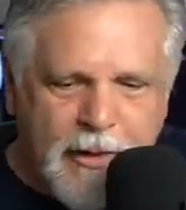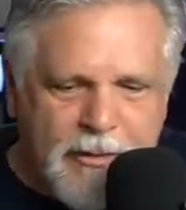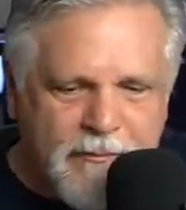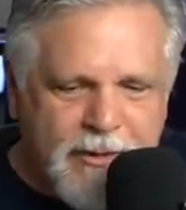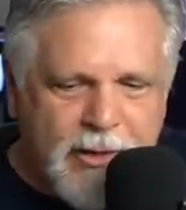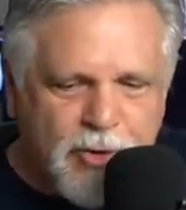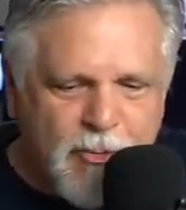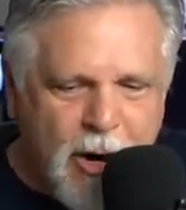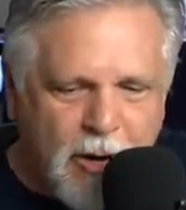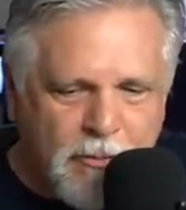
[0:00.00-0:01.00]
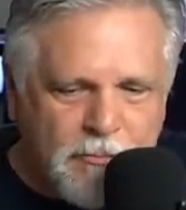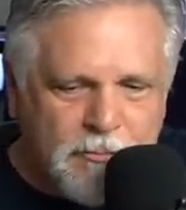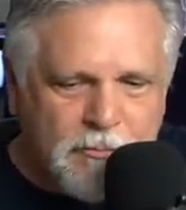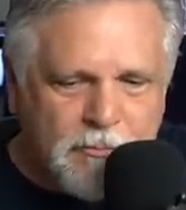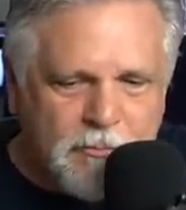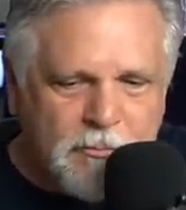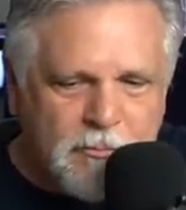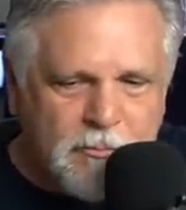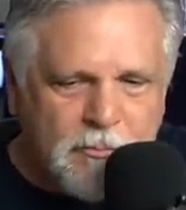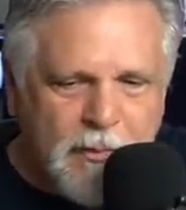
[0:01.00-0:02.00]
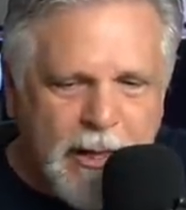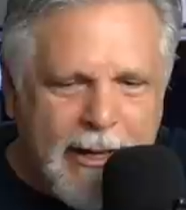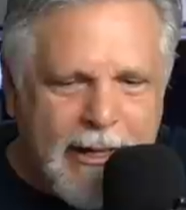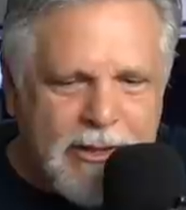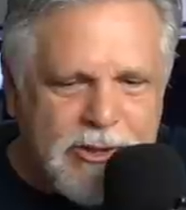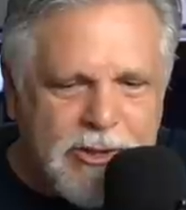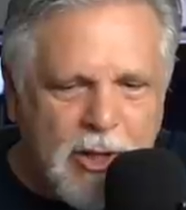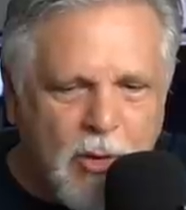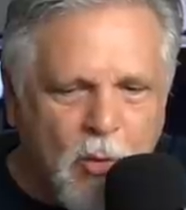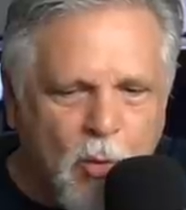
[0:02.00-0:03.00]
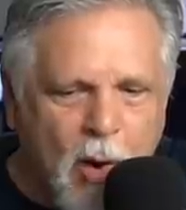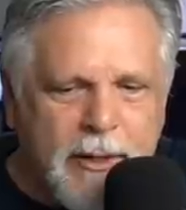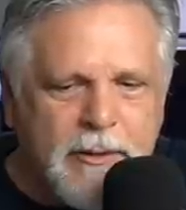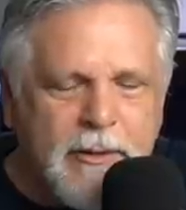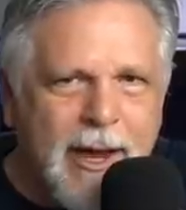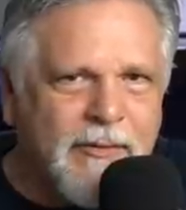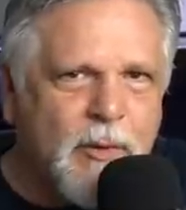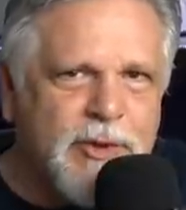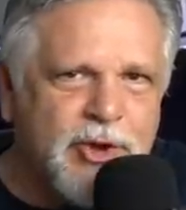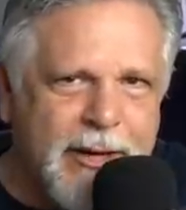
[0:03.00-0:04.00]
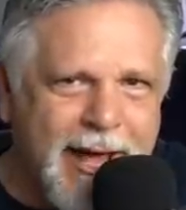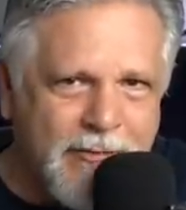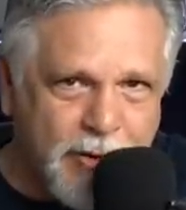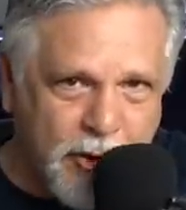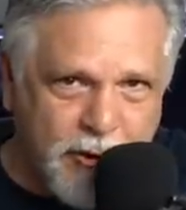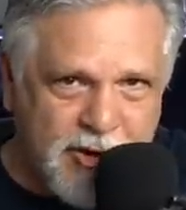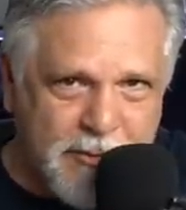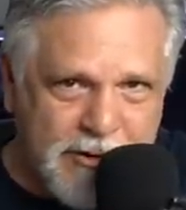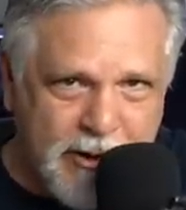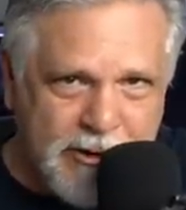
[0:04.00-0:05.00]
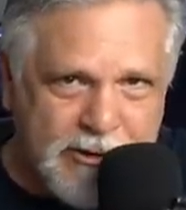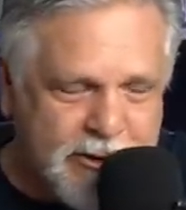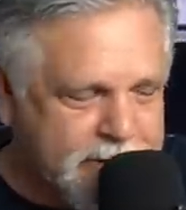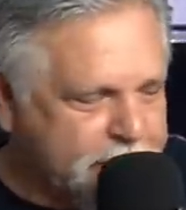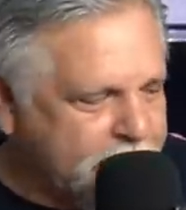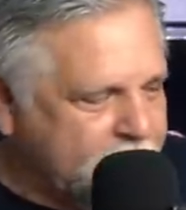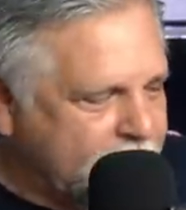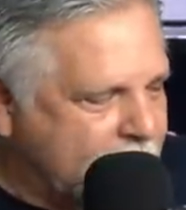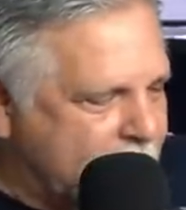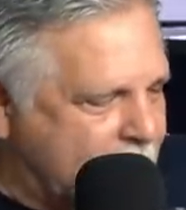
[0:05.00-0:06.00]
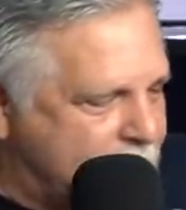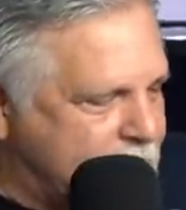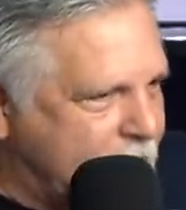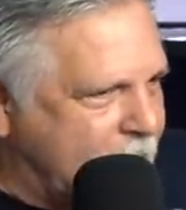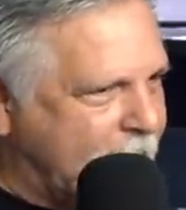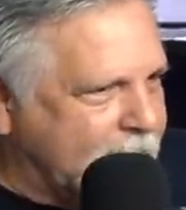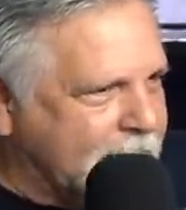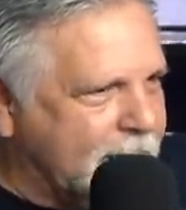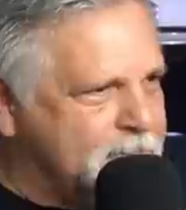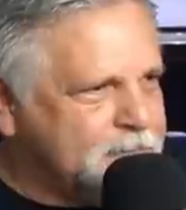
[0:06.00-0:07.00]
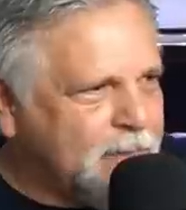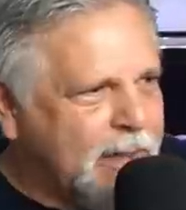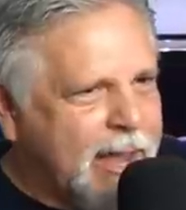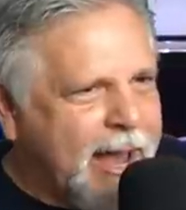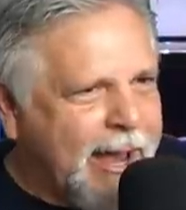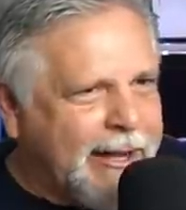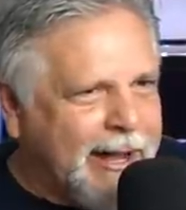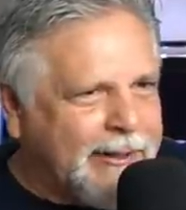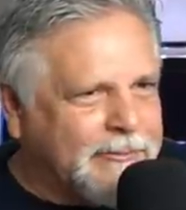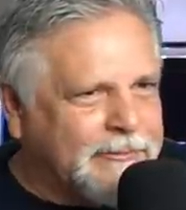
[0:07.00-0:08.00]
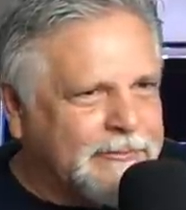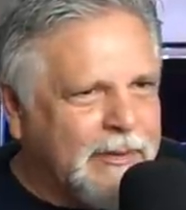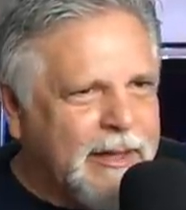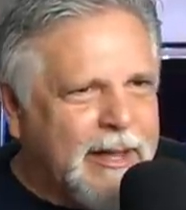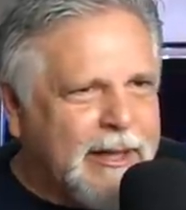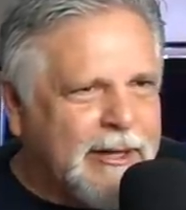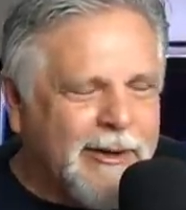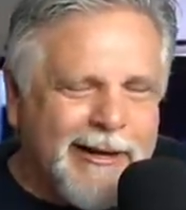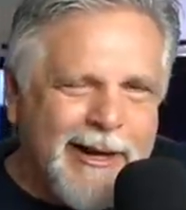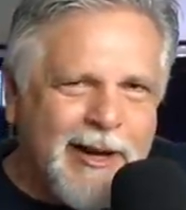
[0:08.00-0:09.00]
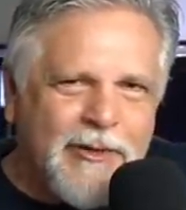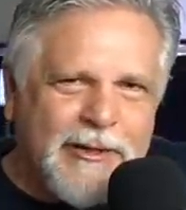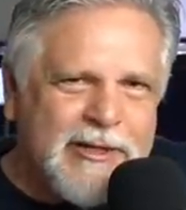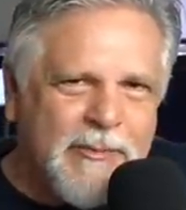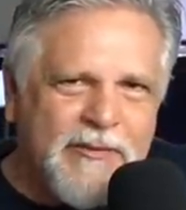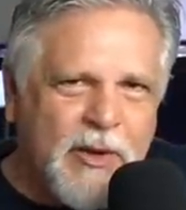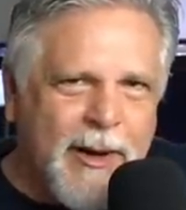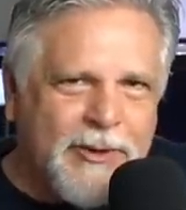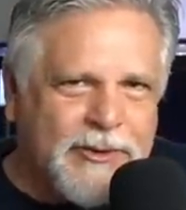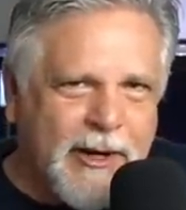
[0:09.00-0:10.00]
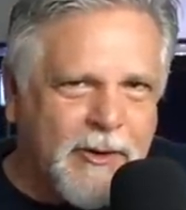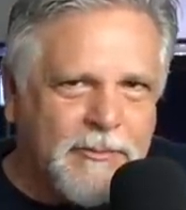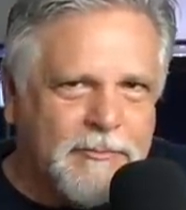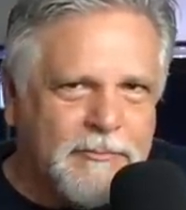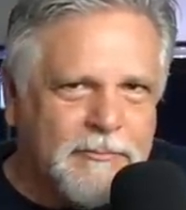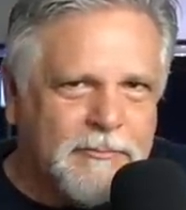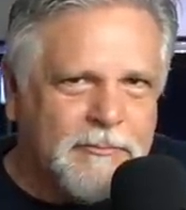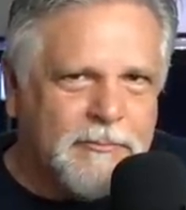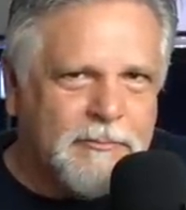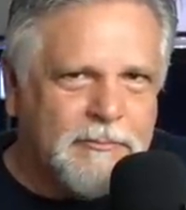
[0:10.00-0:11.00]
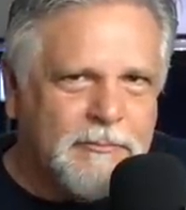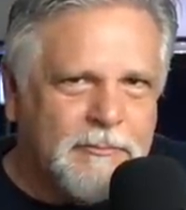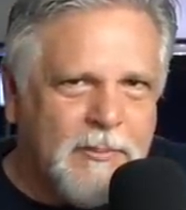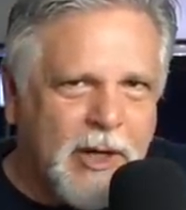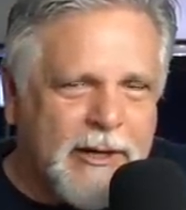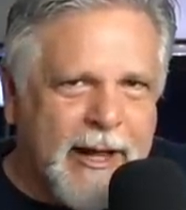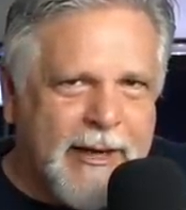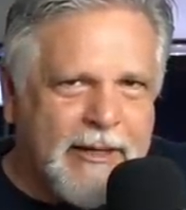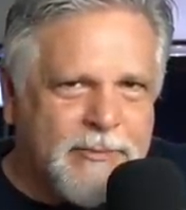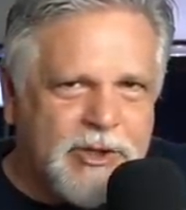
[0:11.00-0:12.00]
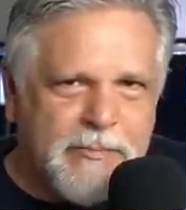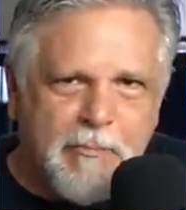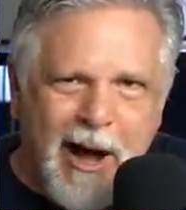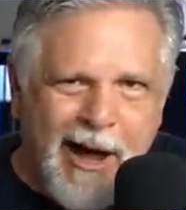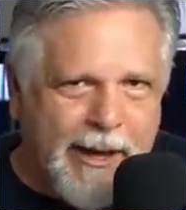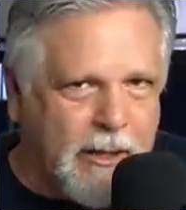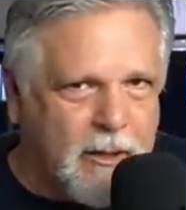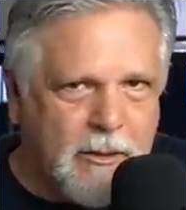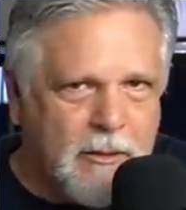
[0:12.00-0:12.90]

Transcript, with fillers: video tomorrow is what everyone should have on their Christmas list. And I know that some of you out there are going to end up just buying